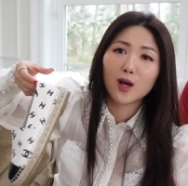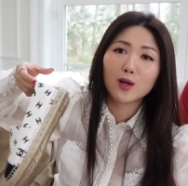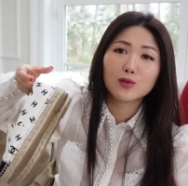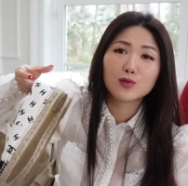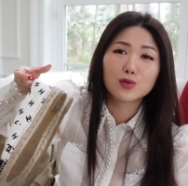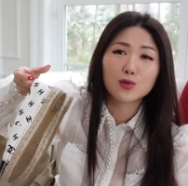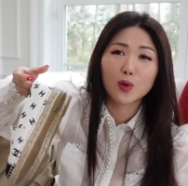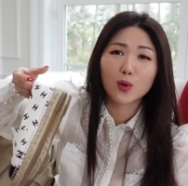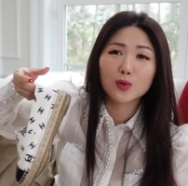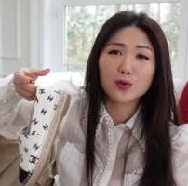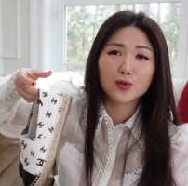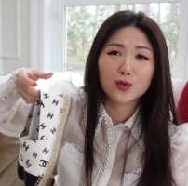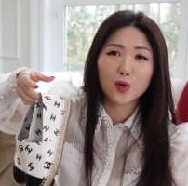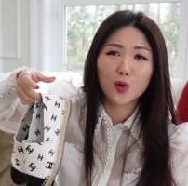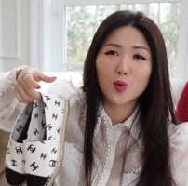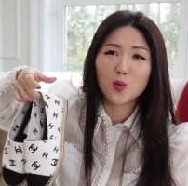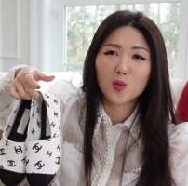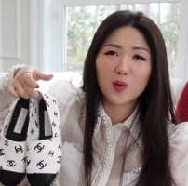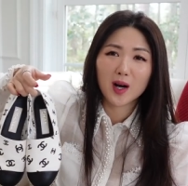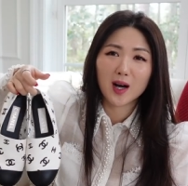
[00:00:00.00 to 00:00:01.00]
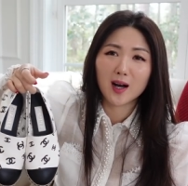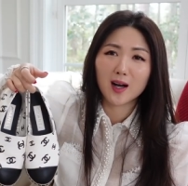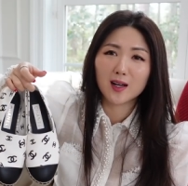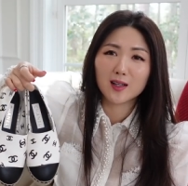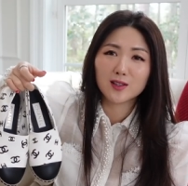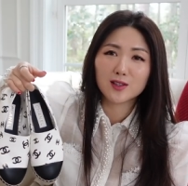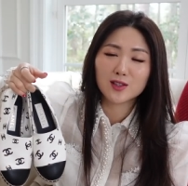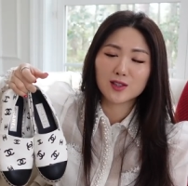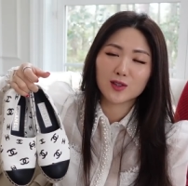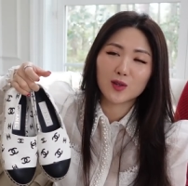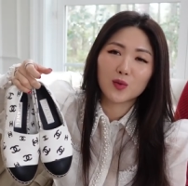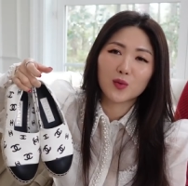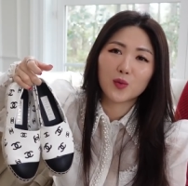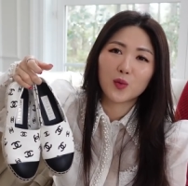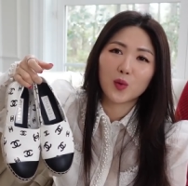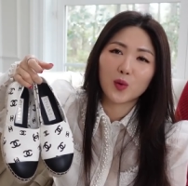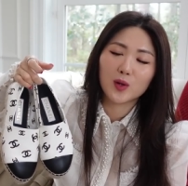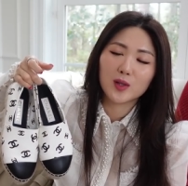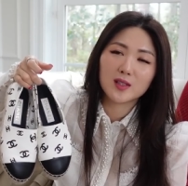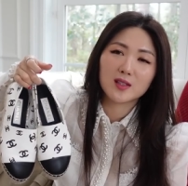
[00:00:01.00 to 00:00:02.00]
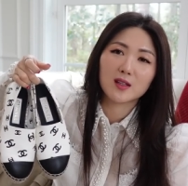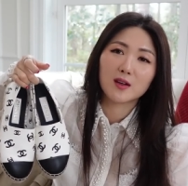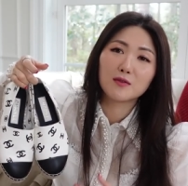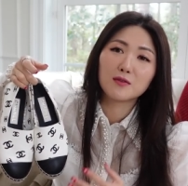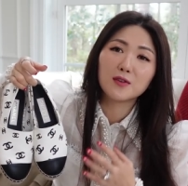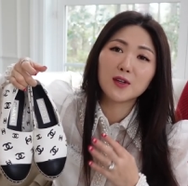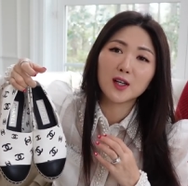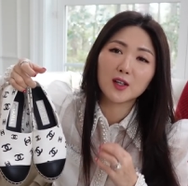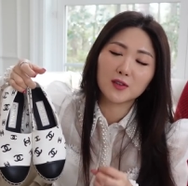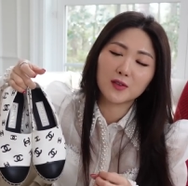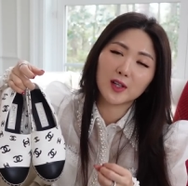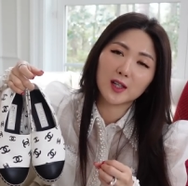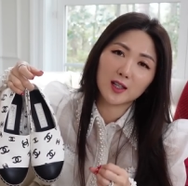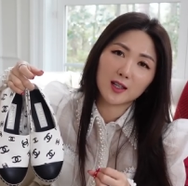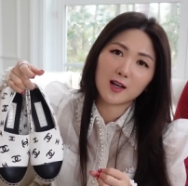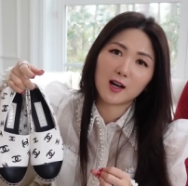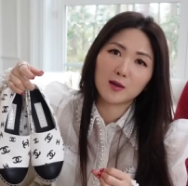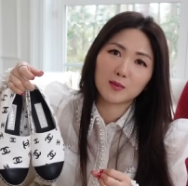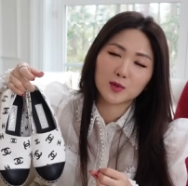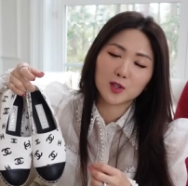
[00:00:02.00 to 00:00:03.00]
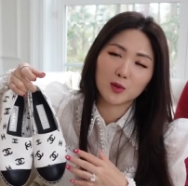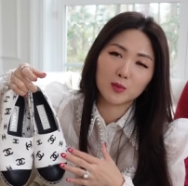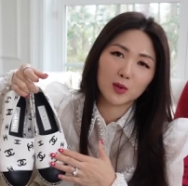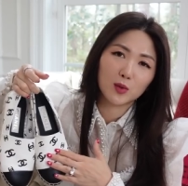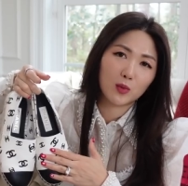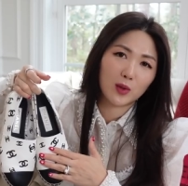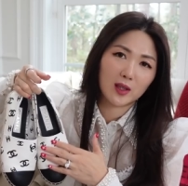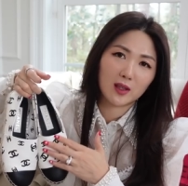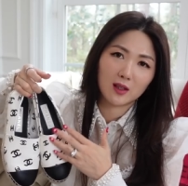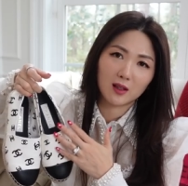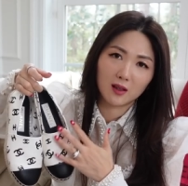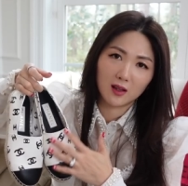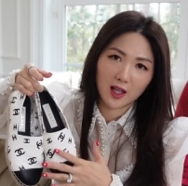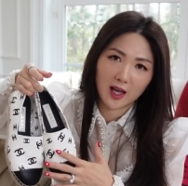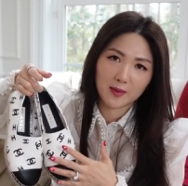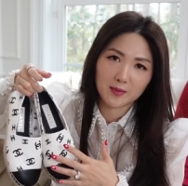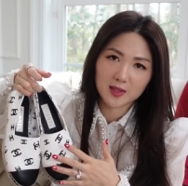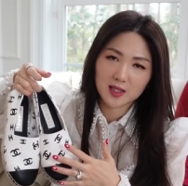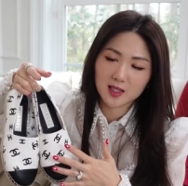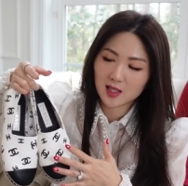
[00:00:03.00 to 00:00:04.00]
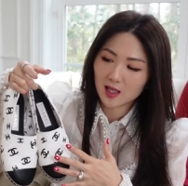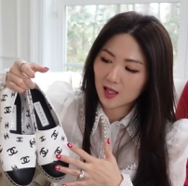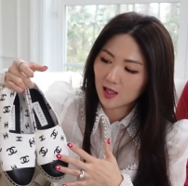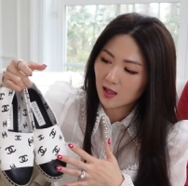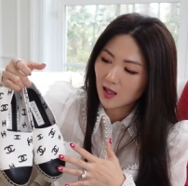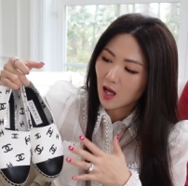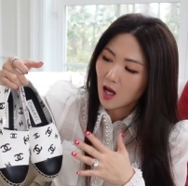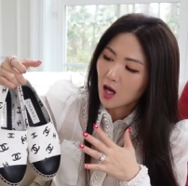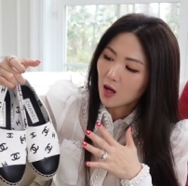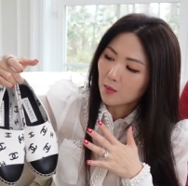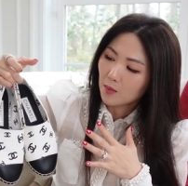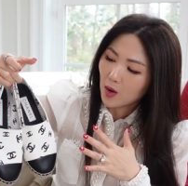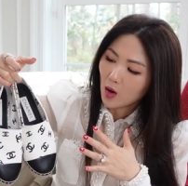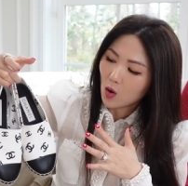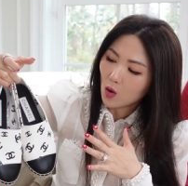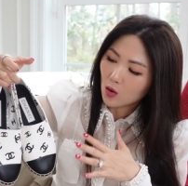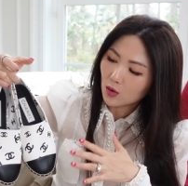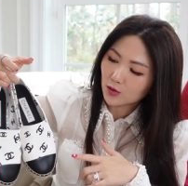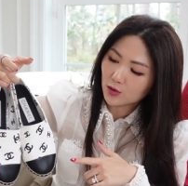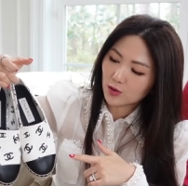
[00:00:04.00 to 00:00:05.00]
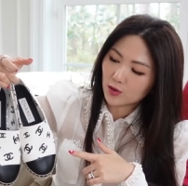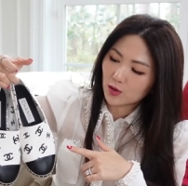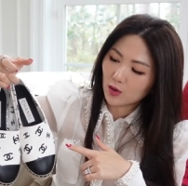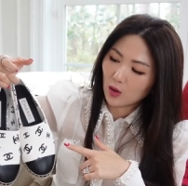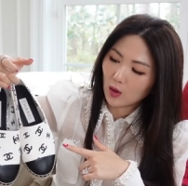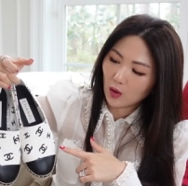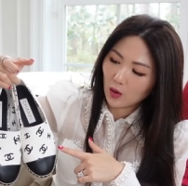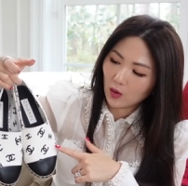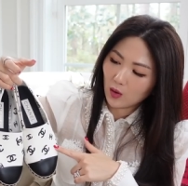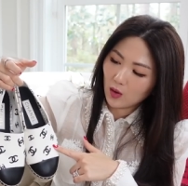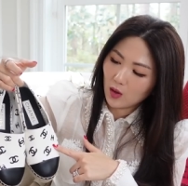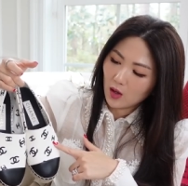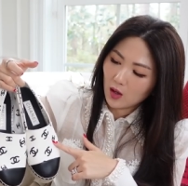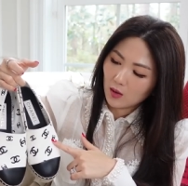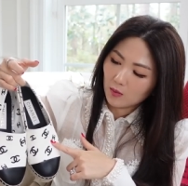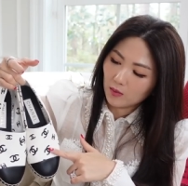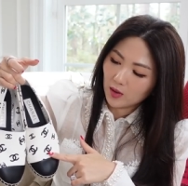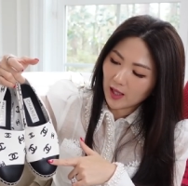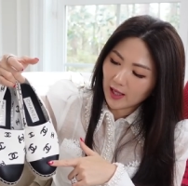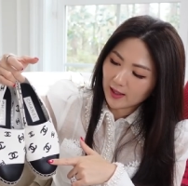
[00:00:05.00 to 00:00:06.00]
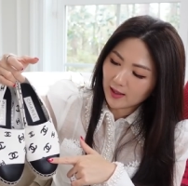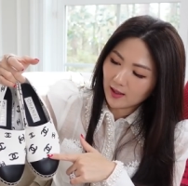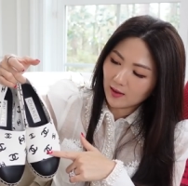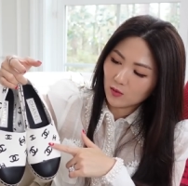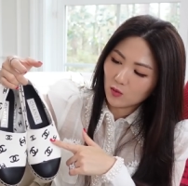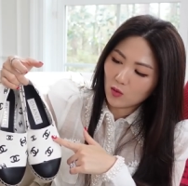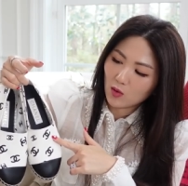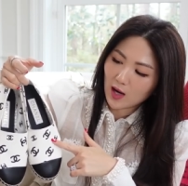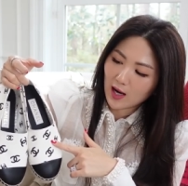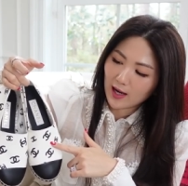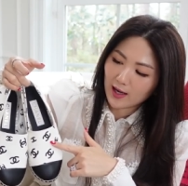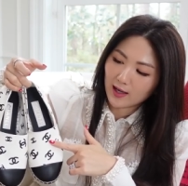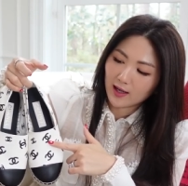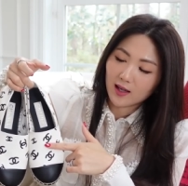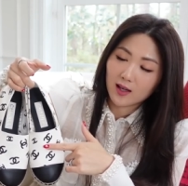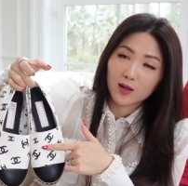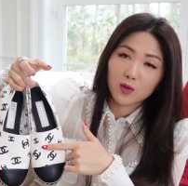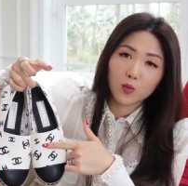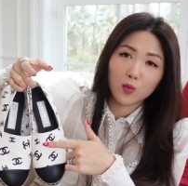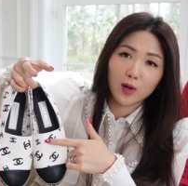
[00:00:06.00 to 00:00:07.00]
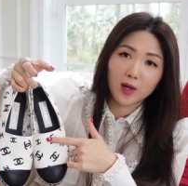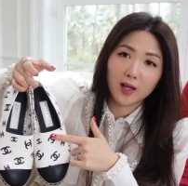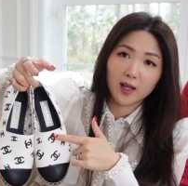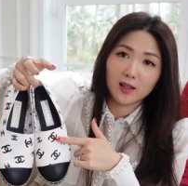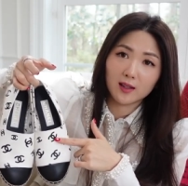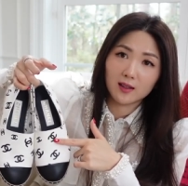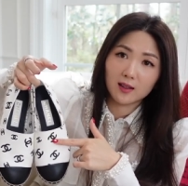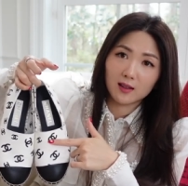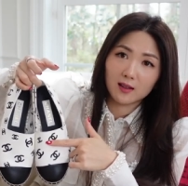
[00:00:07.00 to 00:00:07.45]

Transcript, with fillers: so, so much. Of course, very, very comfortable with the lambskin, but also black and white with